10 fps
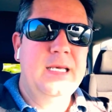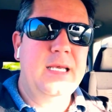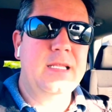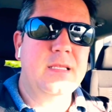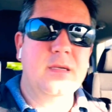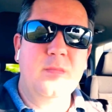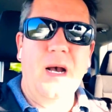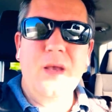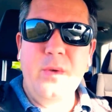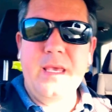It's
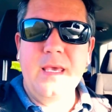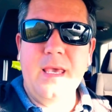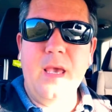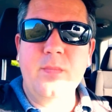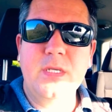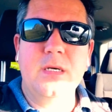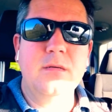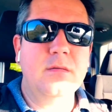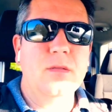iWeek in Cape Town,